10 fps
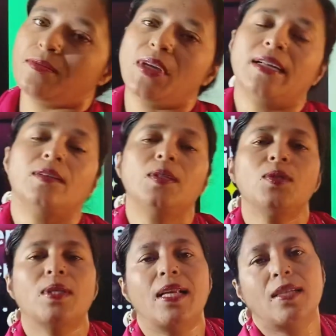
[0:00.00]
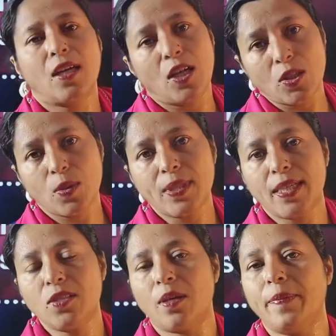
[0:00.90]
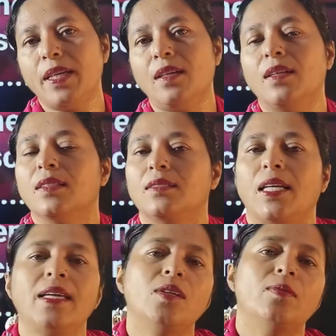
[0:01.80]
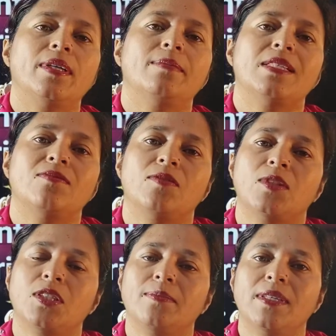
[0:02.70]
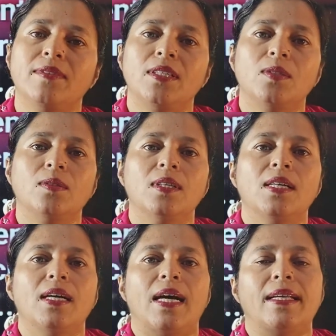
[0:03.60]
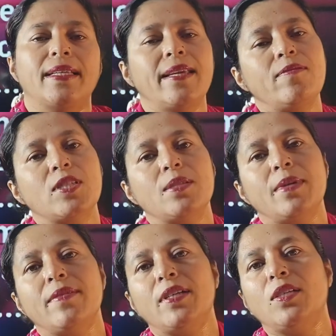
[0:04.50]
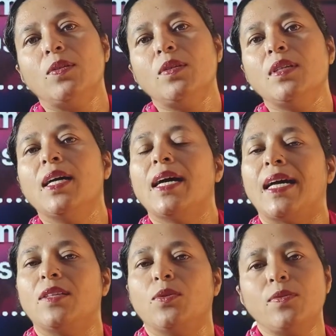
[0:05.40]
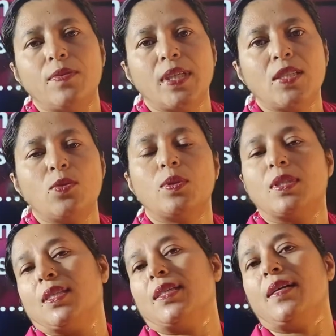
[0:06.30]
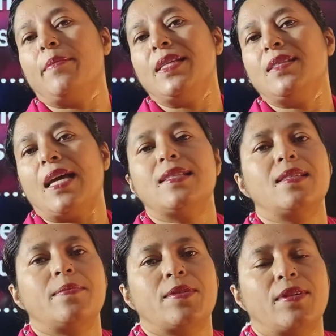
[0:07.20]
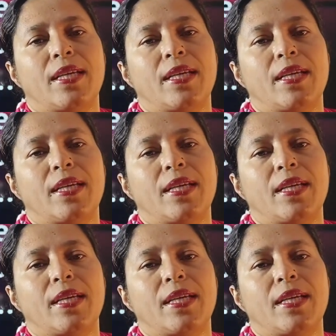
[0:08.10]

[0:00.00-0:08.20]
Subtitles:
we are going to conclude our topic. Thank you very much for watching my video, and keep watching my video, and don't forget to comment and subscribe.